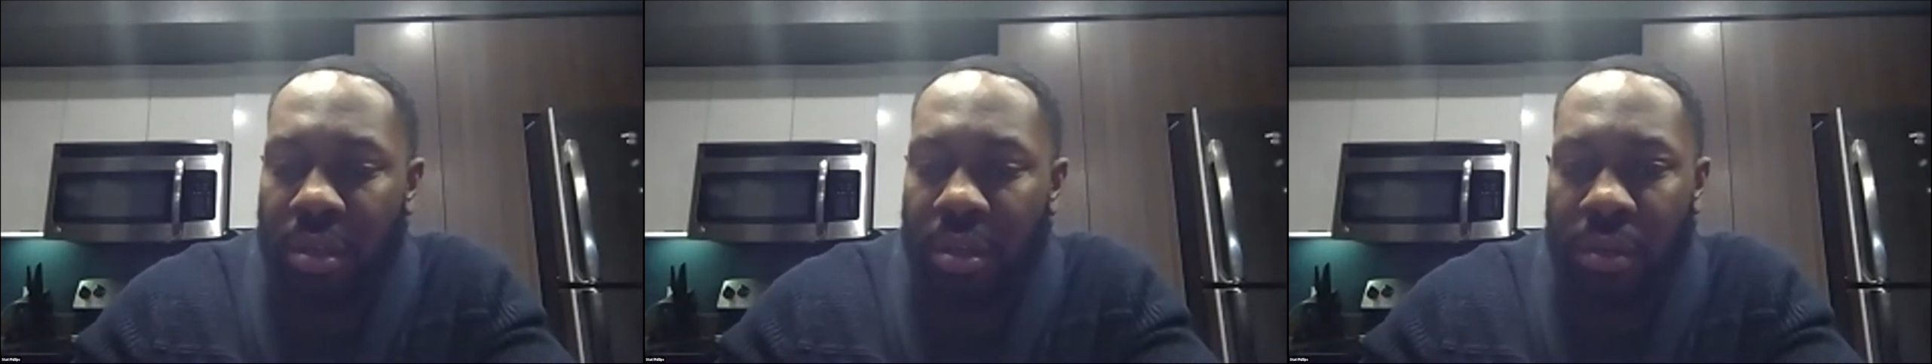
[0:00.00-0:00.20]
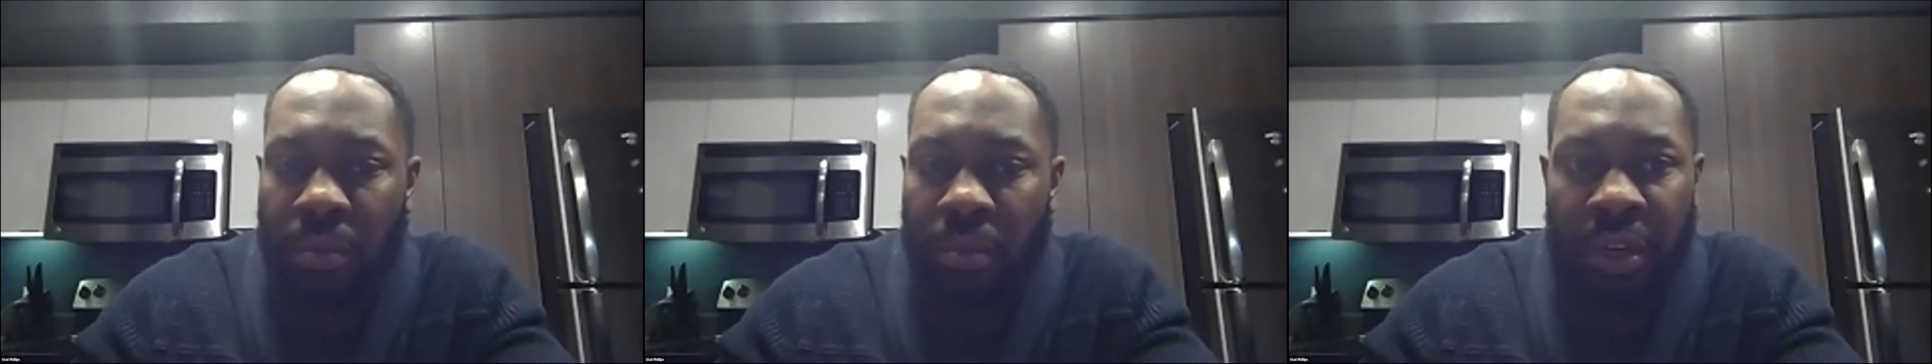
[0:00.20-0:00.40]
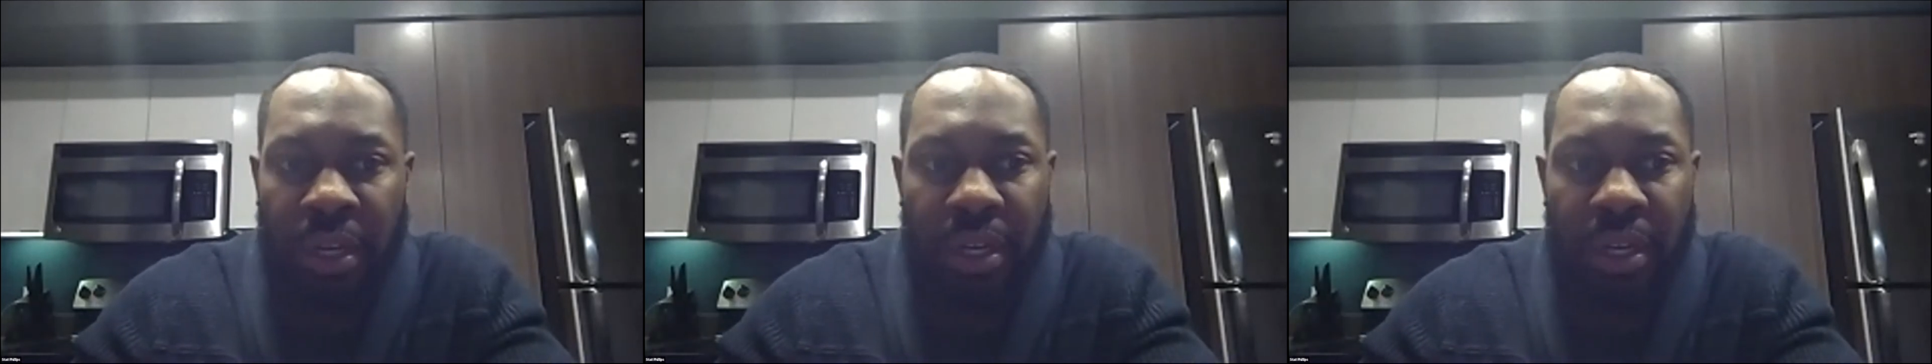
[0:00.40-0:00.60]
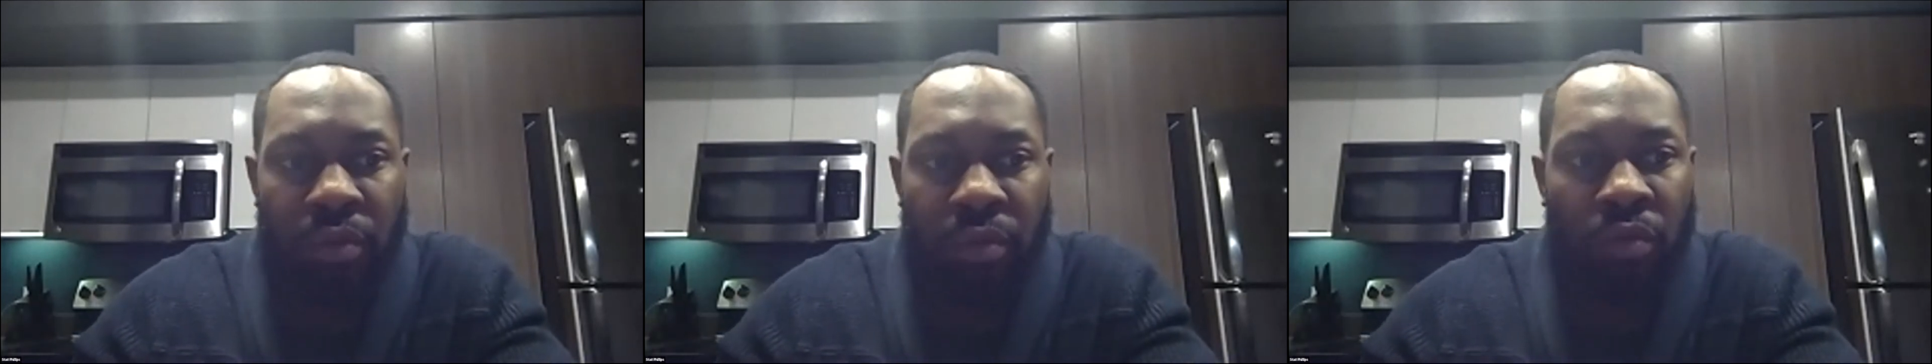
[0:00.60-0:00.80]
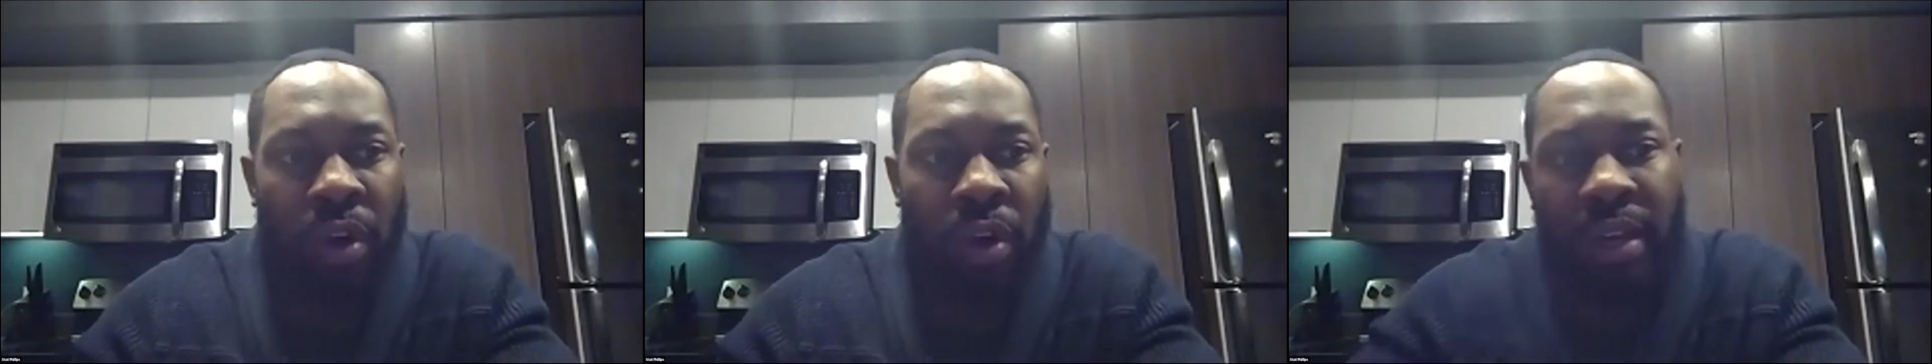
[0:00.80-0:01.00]
but
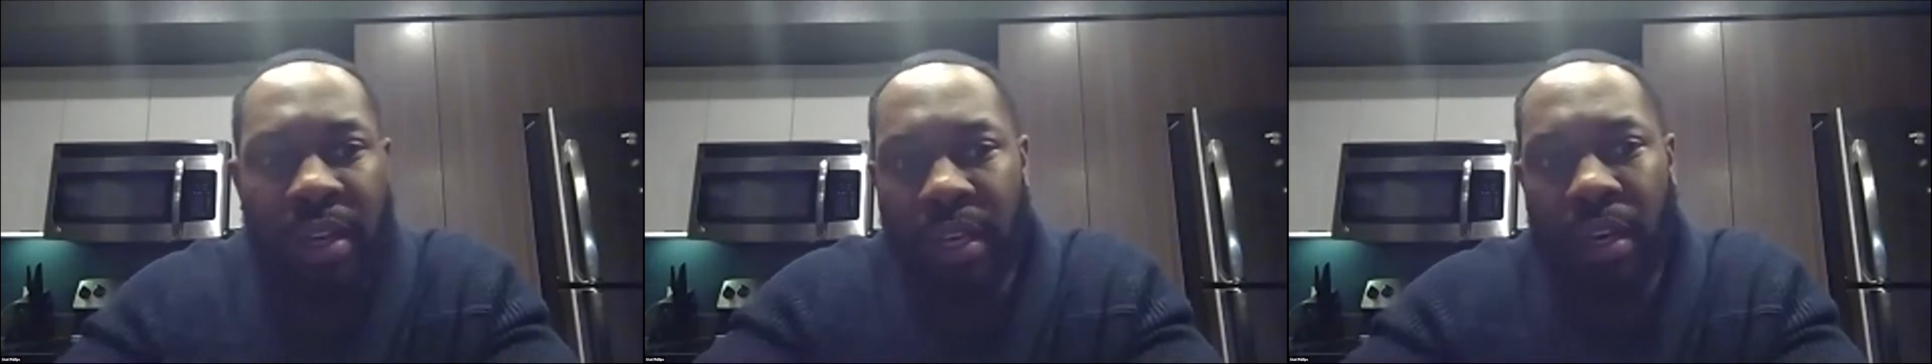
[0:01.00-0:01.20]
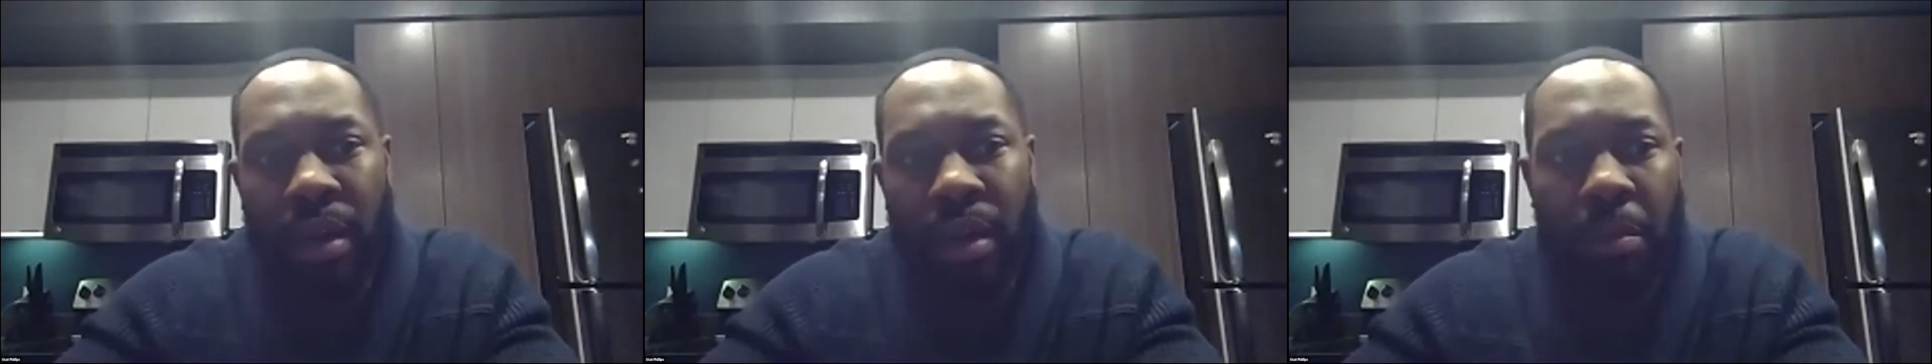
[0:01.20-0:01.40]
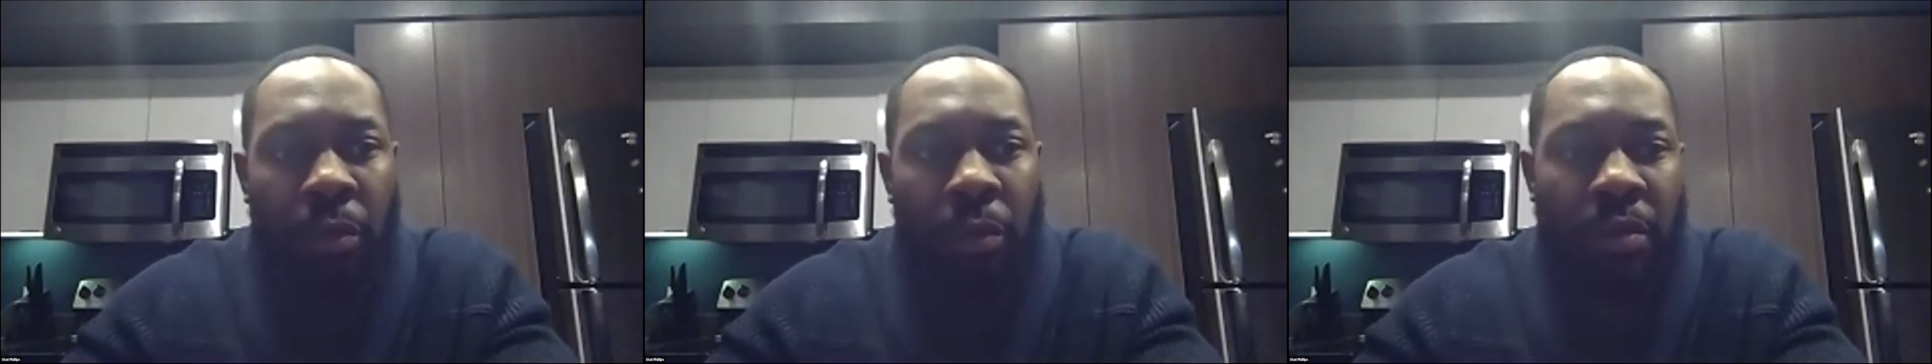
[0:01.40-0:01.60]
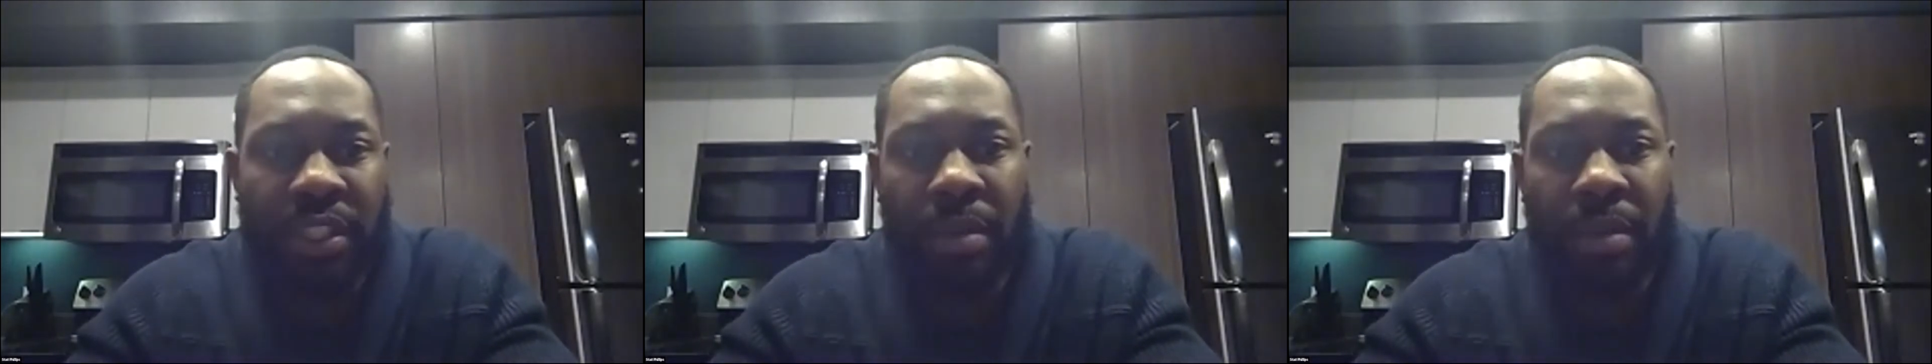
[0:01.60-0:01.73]
Ronnie can come up with